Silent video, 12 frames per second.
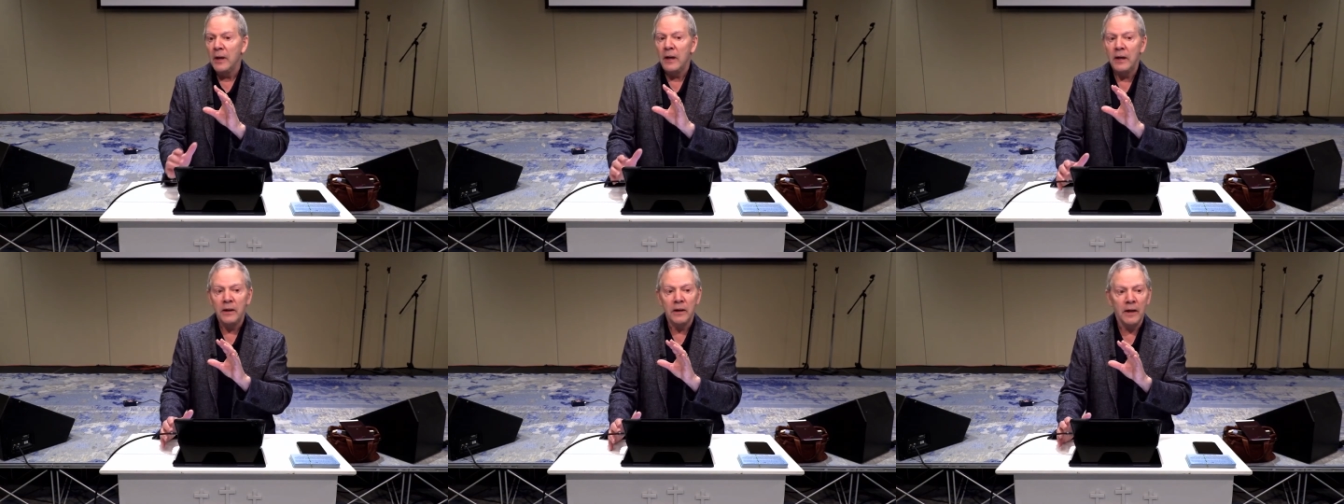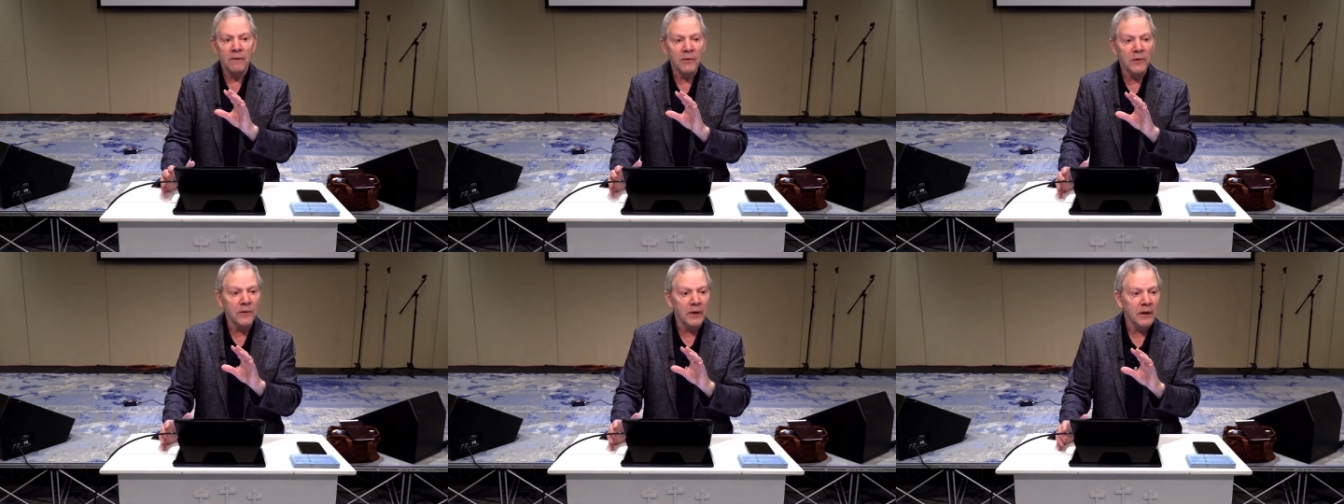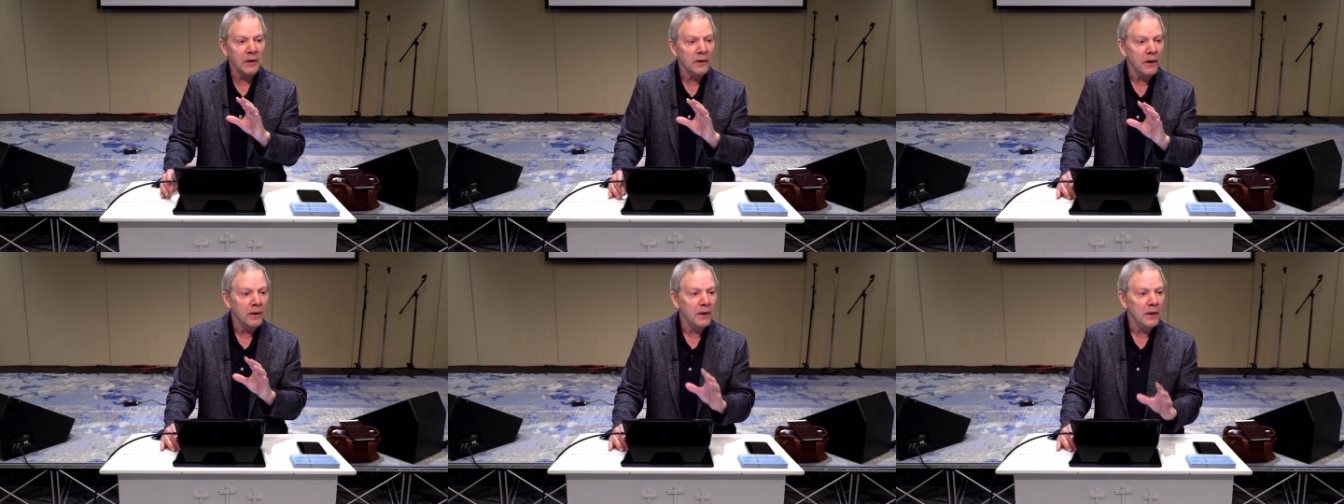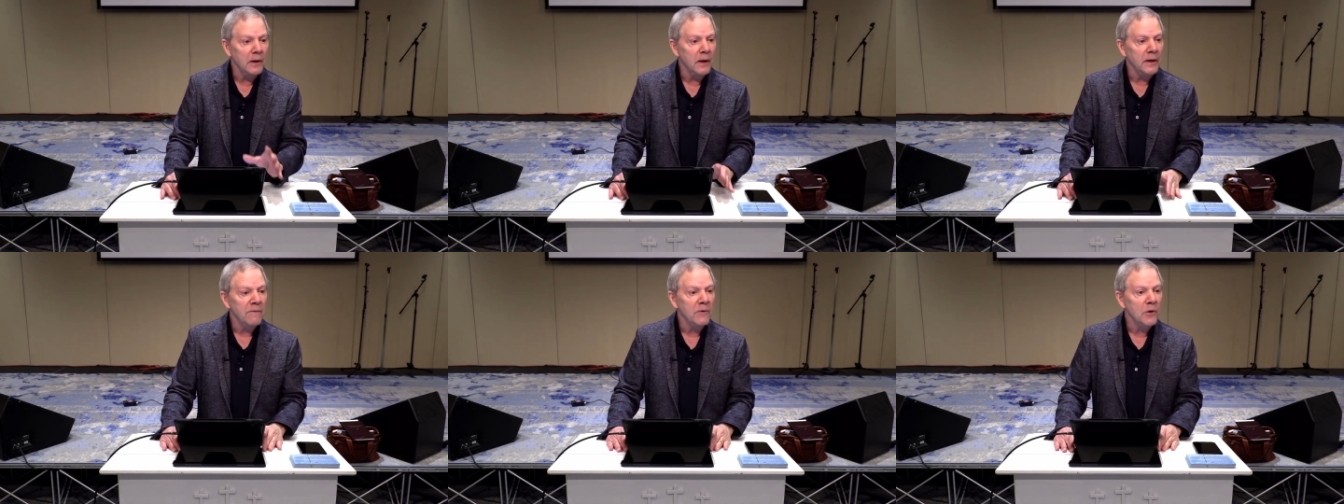He did everything. He said, I
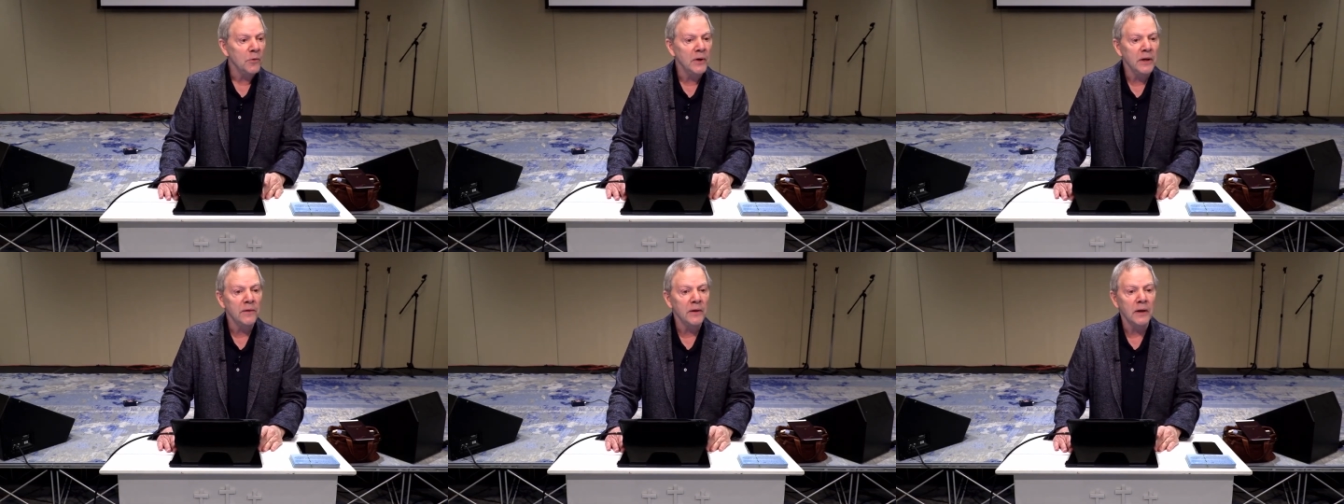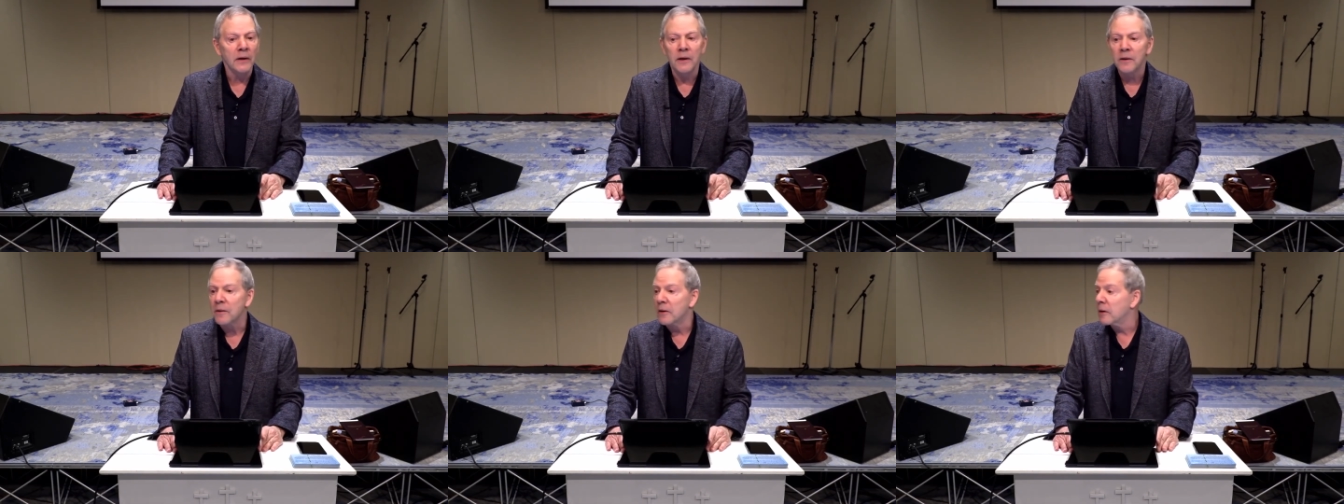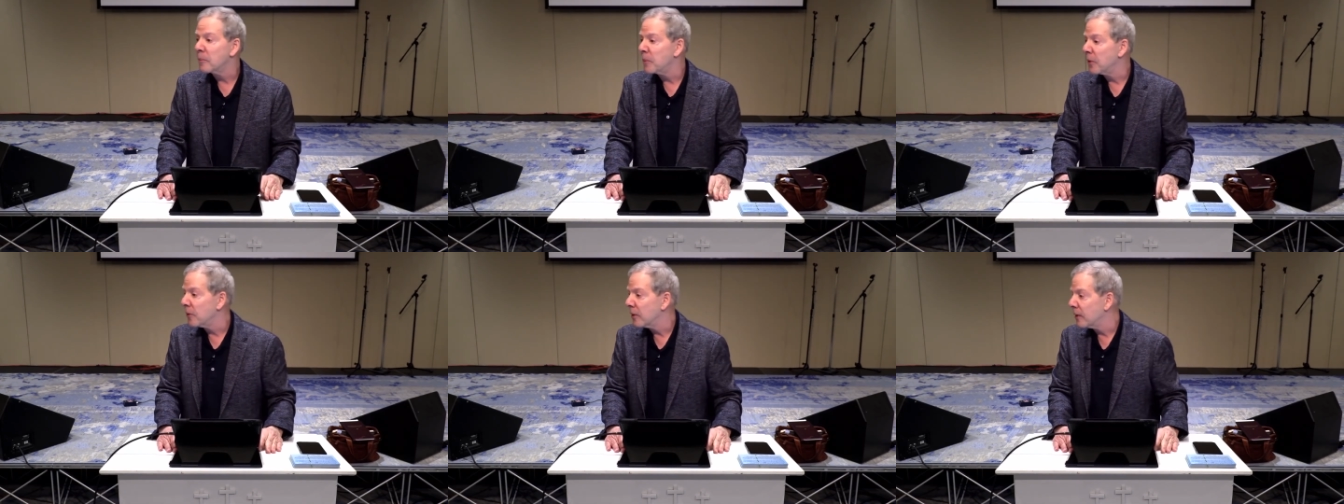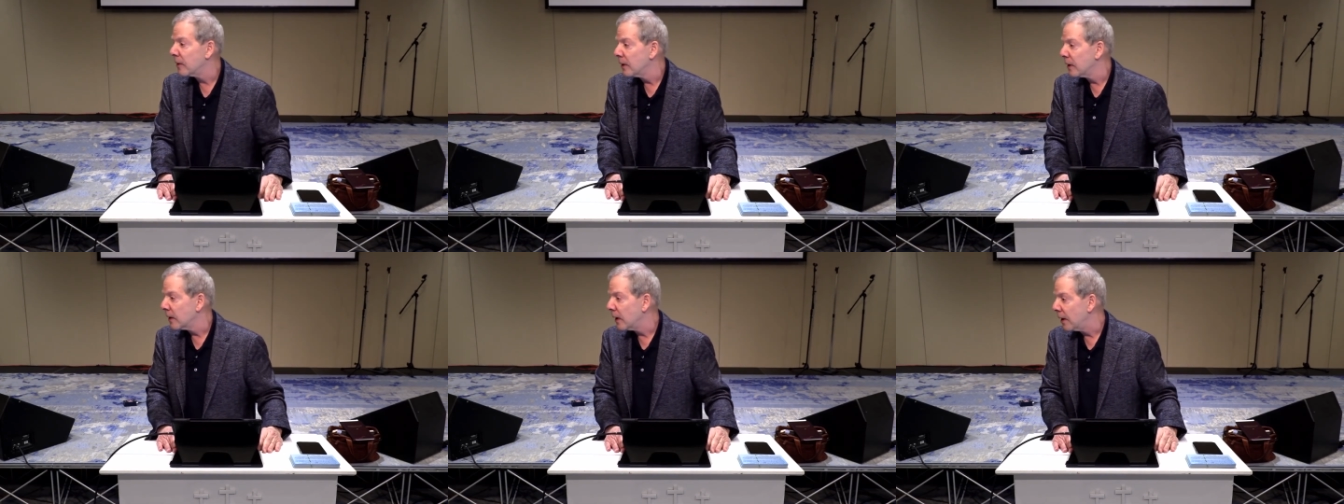never do anything unless the Spirit
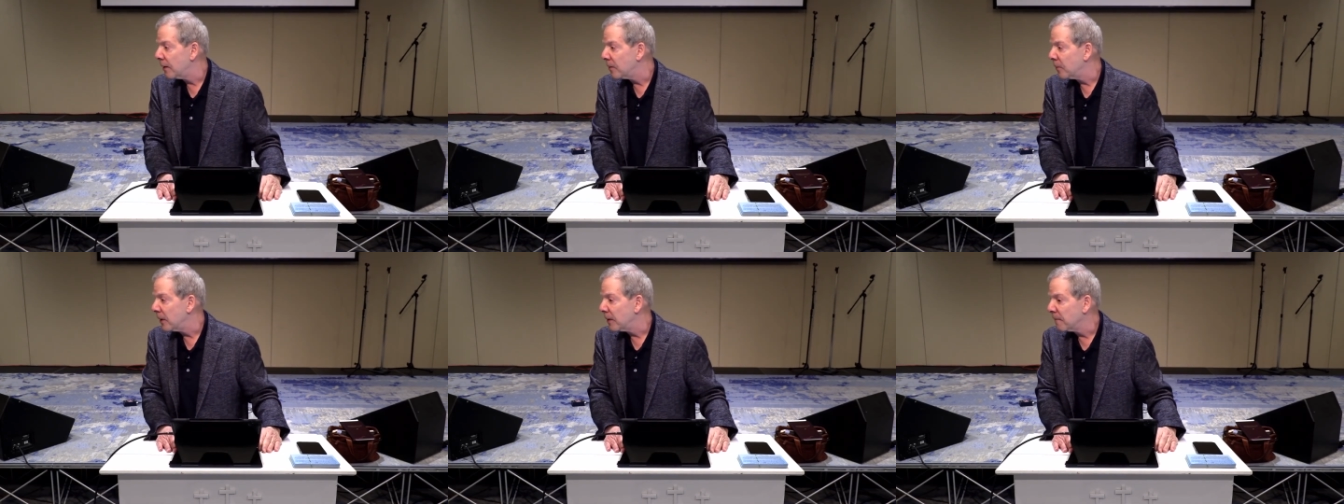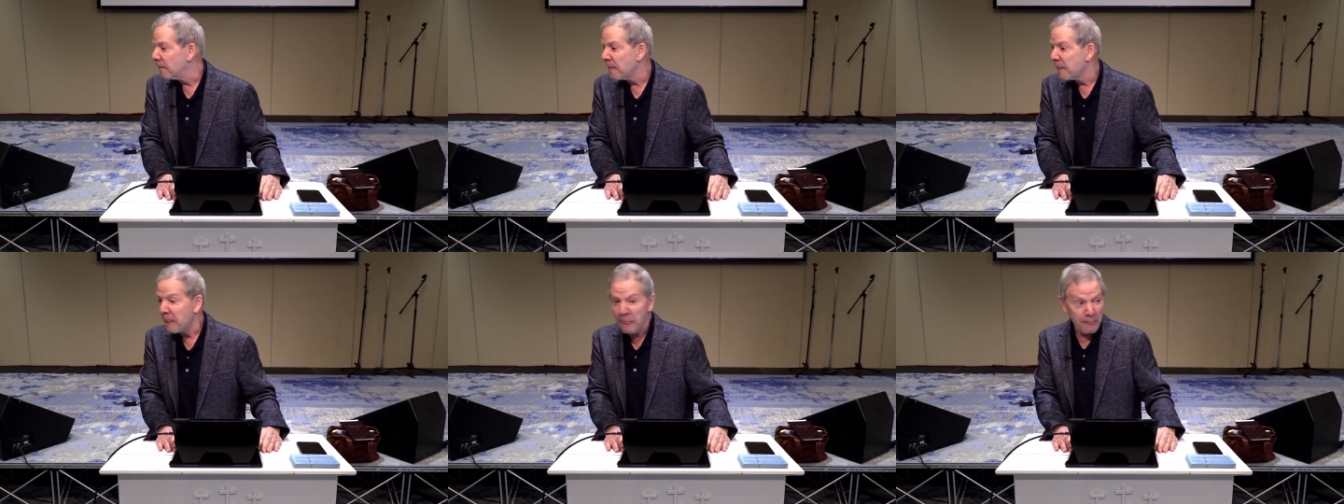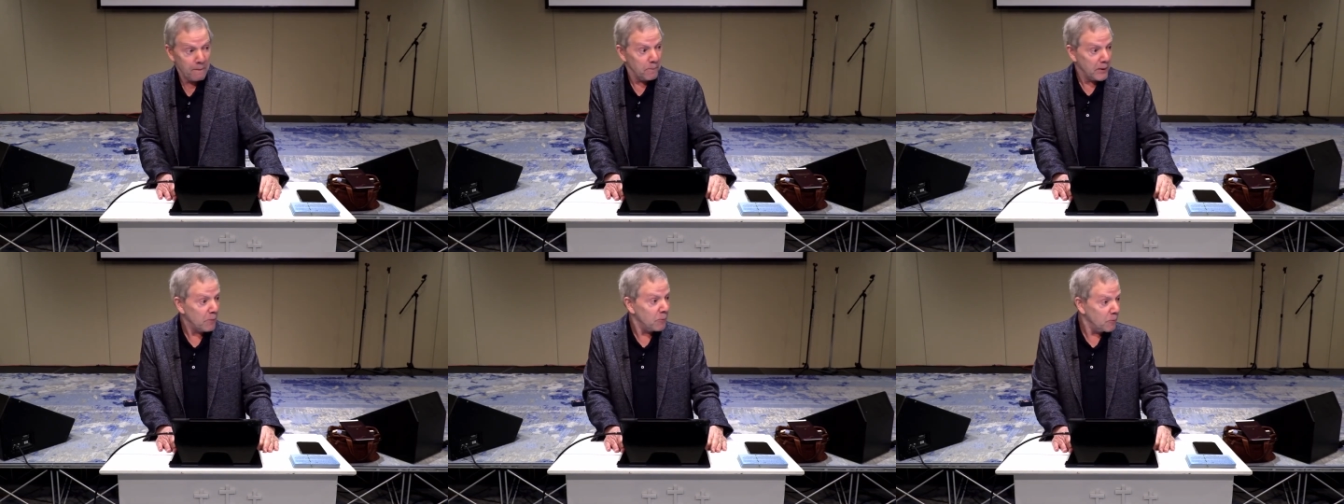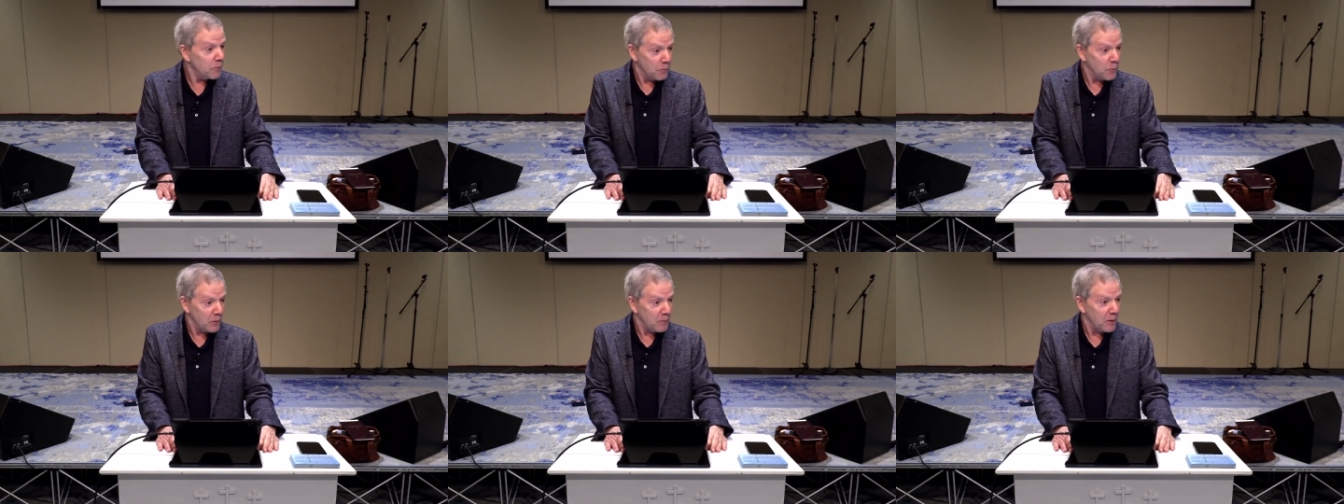guides me. That
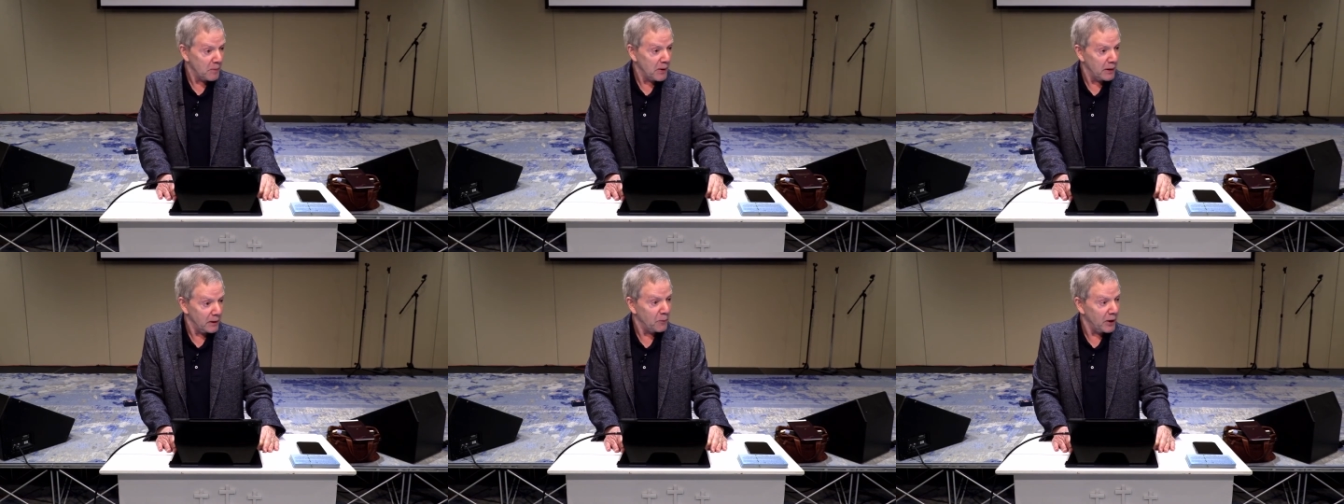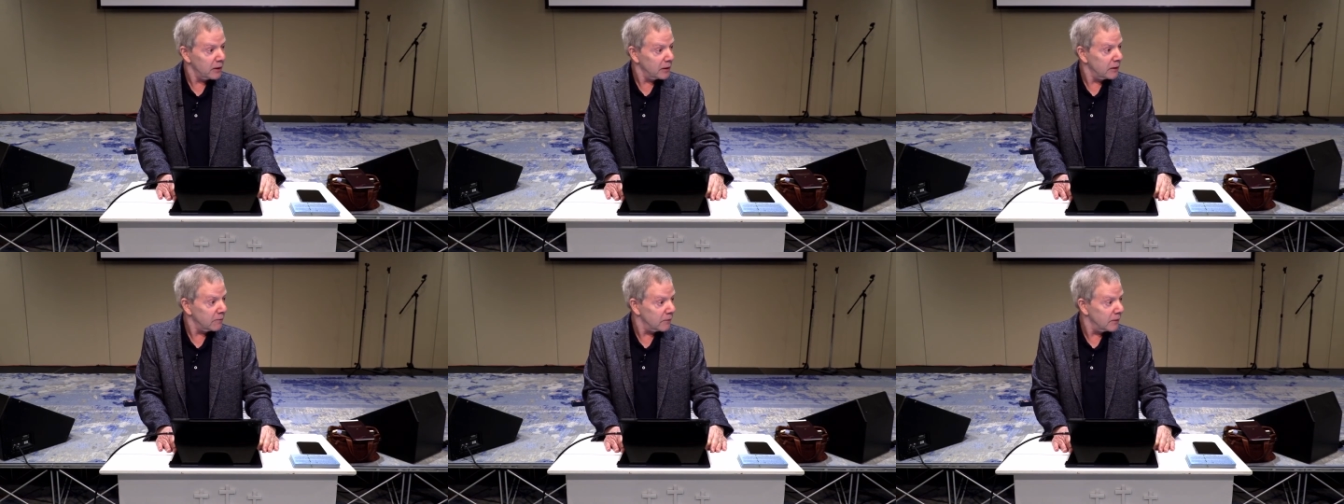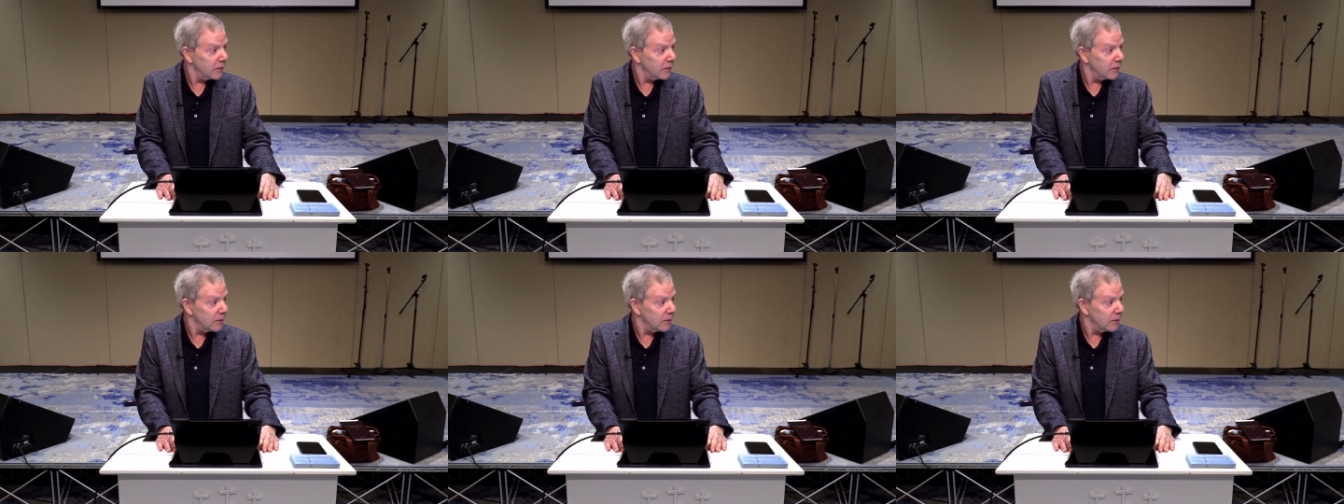wouldn't be a bad way to live.